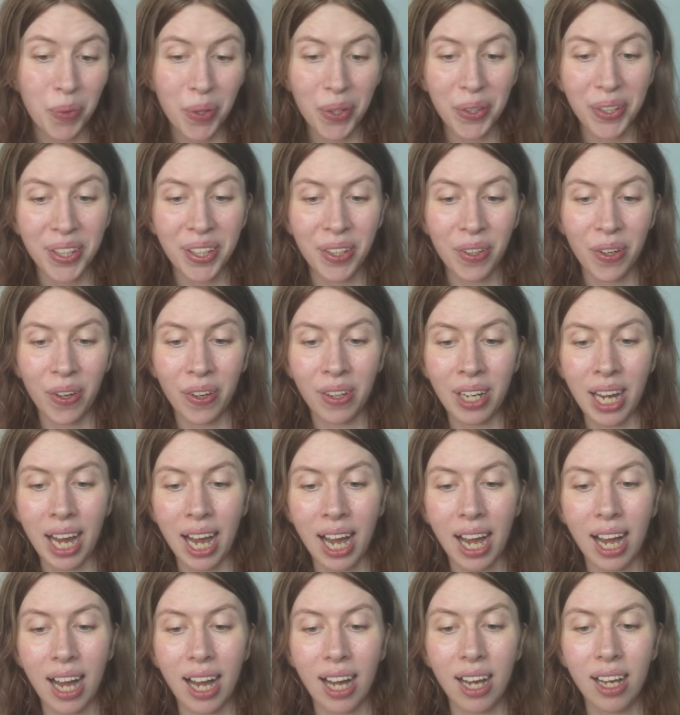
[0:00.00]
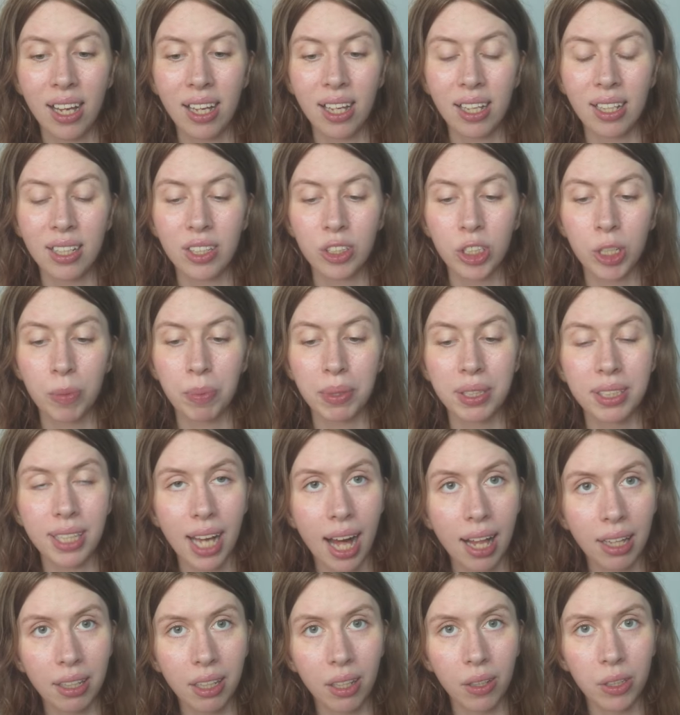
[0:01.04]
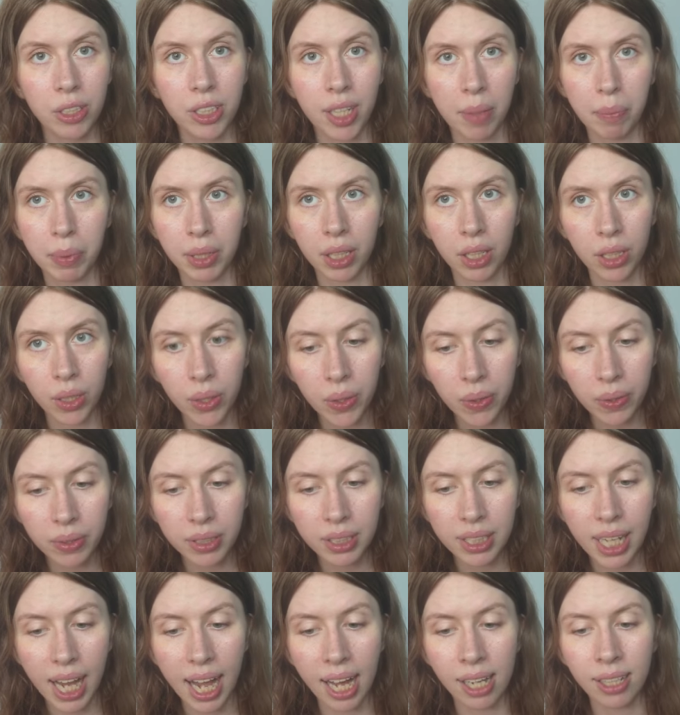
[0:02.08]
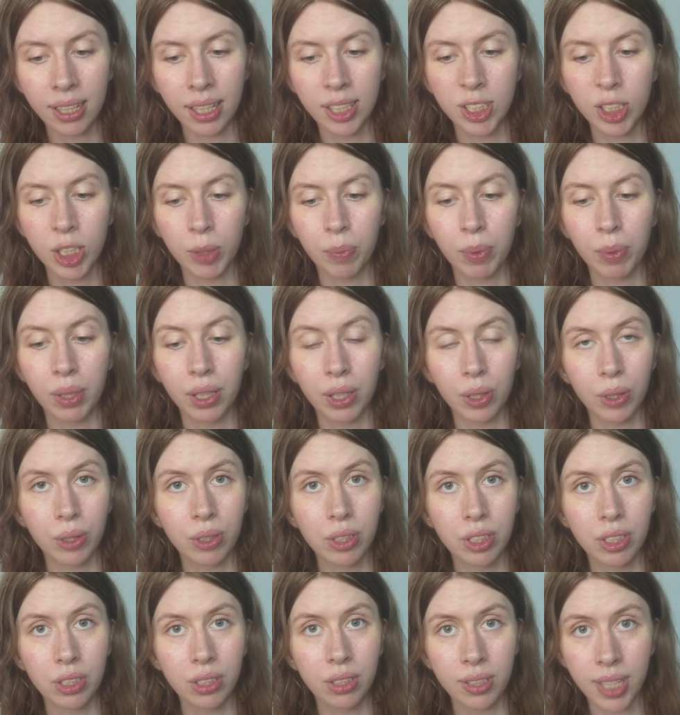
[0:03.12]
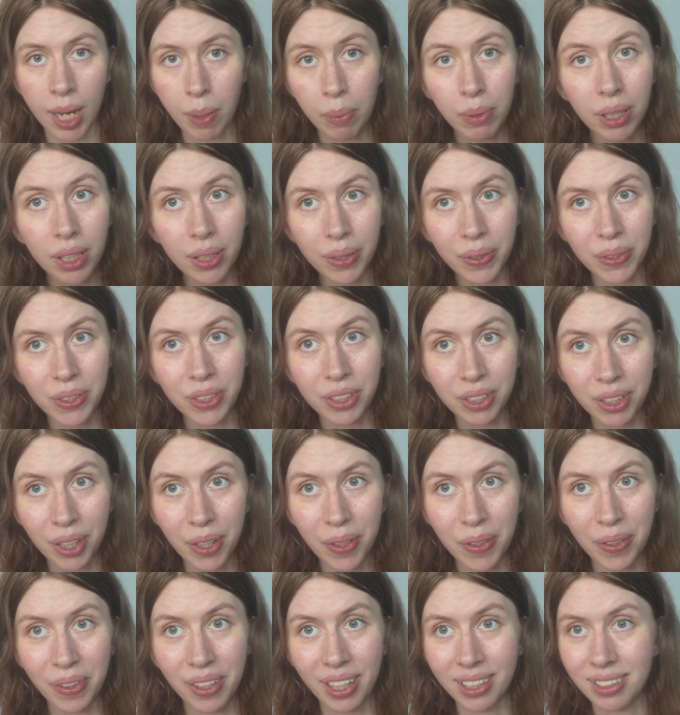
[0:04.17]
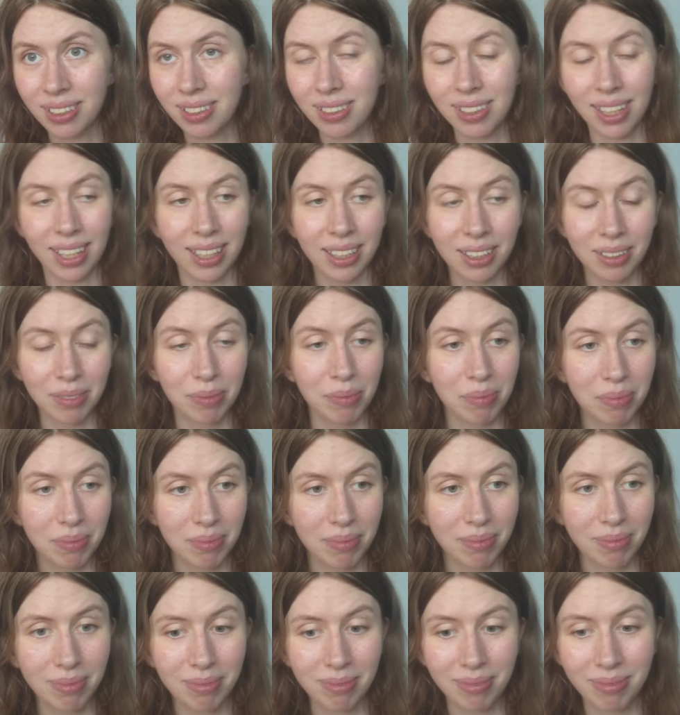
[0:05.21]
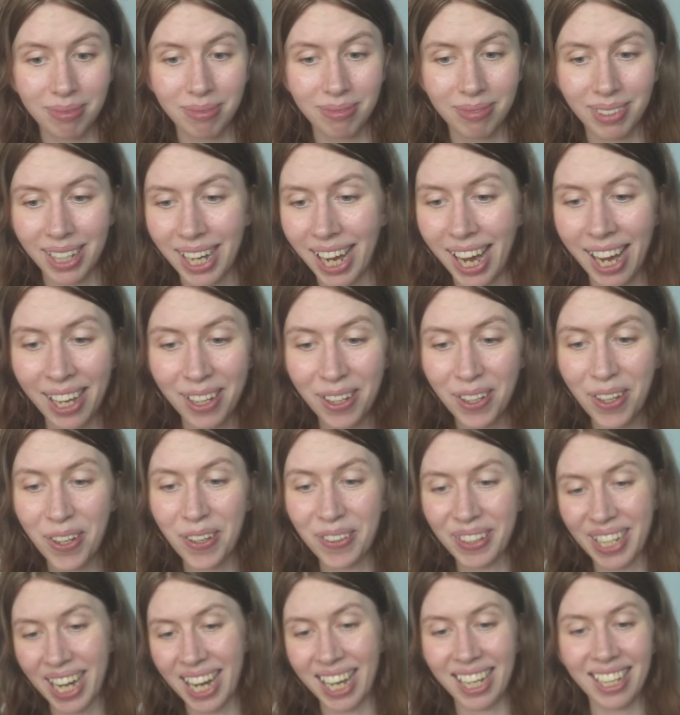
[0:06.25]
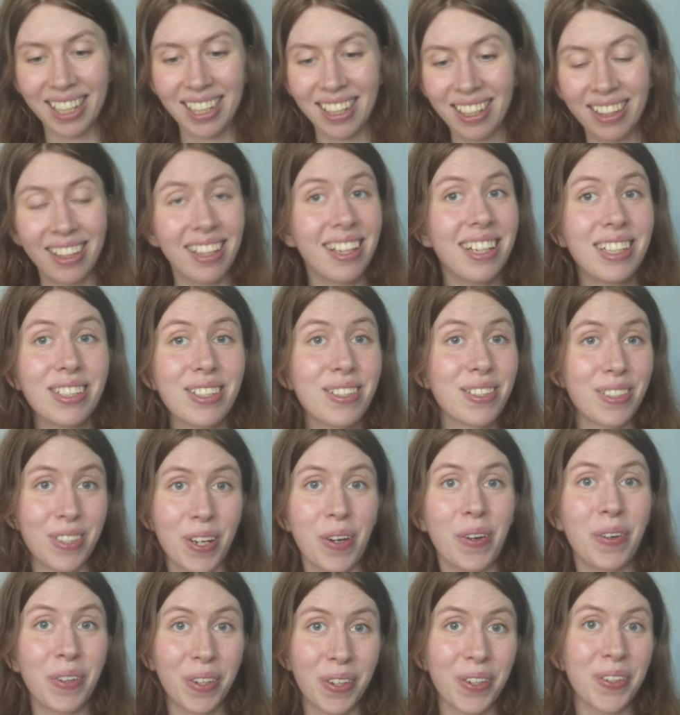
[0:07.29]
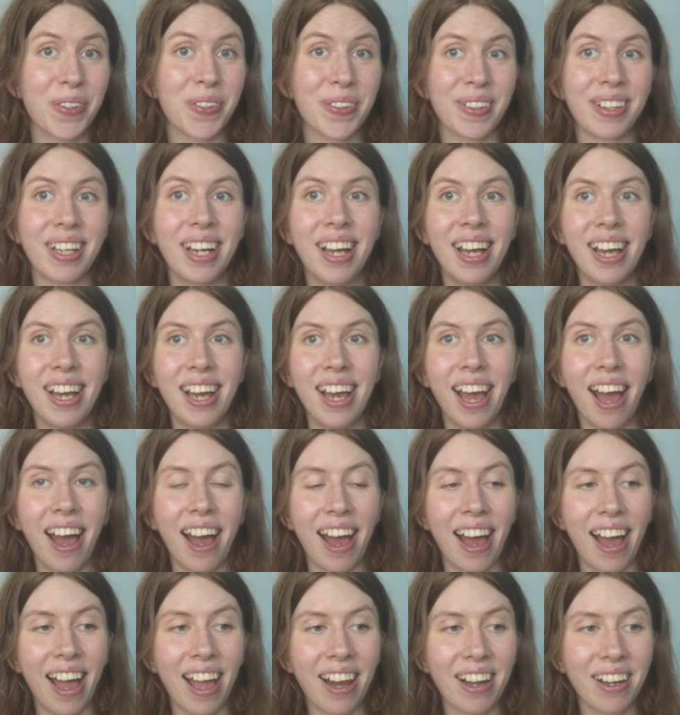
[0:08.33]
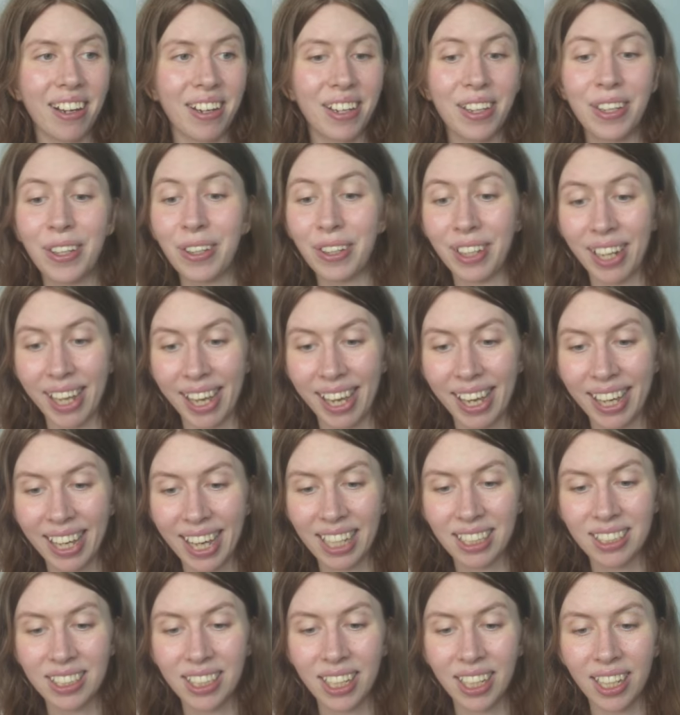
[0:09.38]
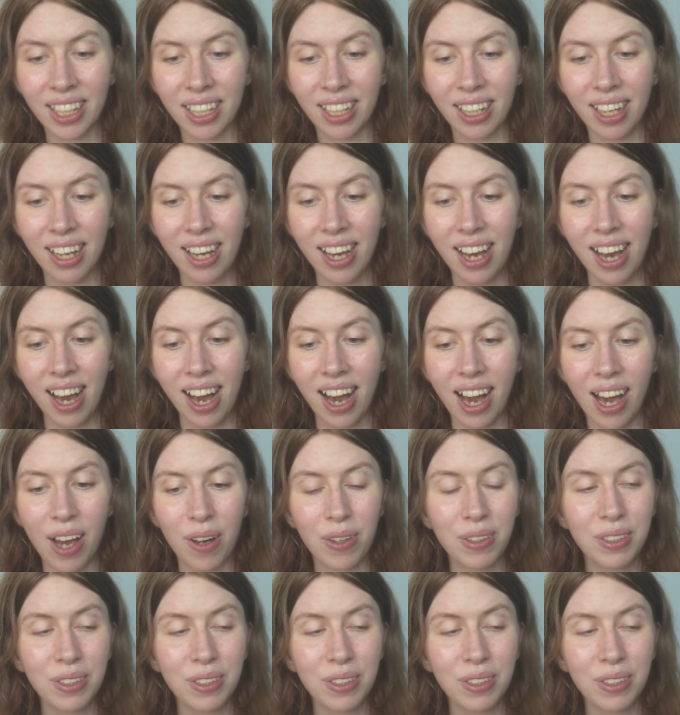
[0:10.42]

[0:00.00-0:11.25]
working on a triple salchow double loops and a triple loops double loops too. That's, like, I don't know, I think it's so cool and unique. And I